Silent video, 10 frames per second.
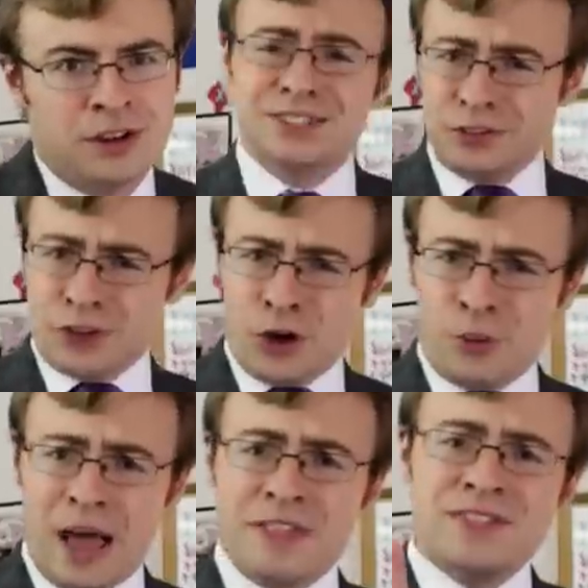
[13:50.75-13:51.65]
Still,
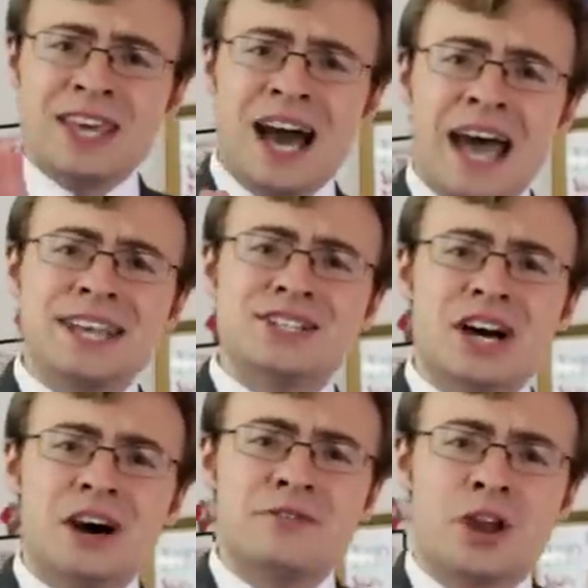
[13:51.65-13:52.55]
though, at the height
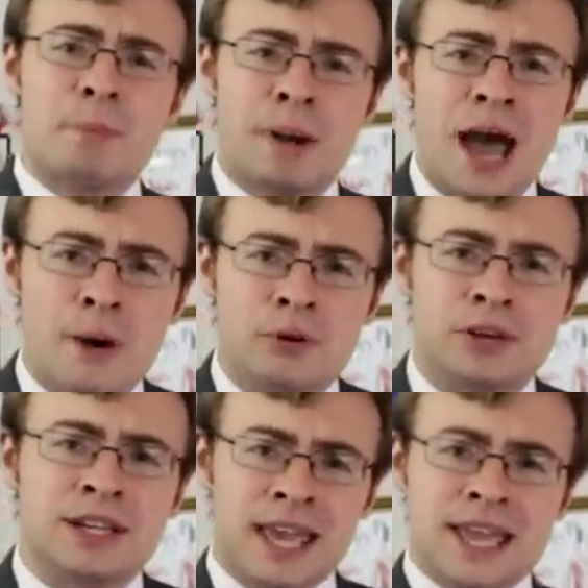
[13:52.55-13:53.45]
of their power
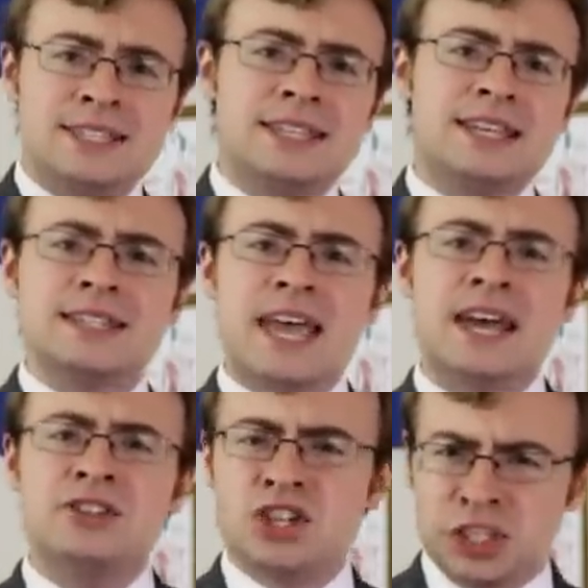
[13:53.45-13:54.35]
in
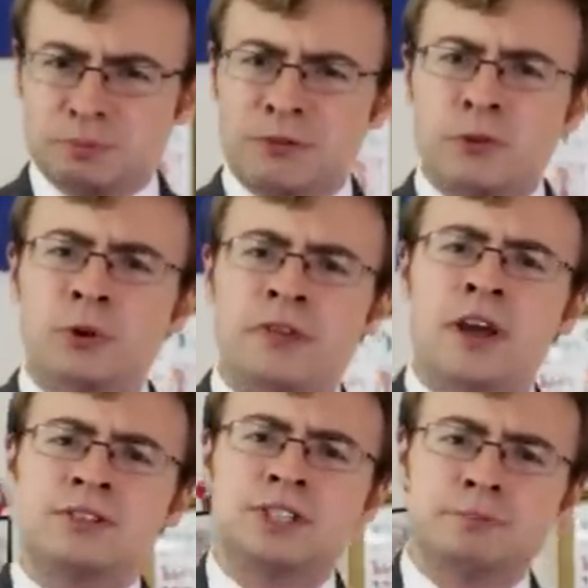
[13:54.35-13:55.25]
1810, just before
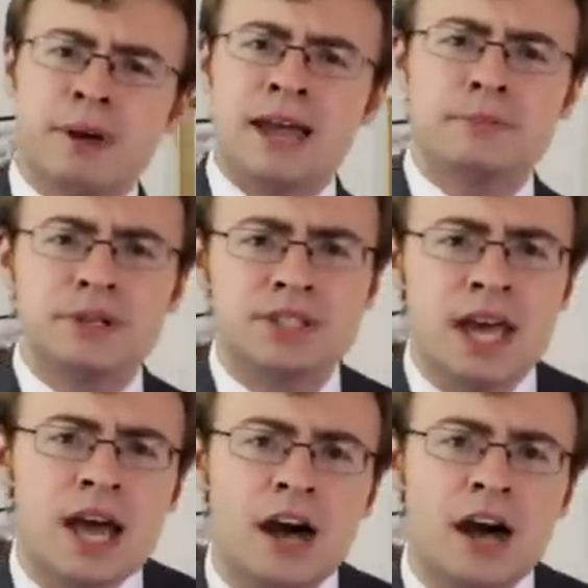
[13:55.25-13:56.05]
their disbandment,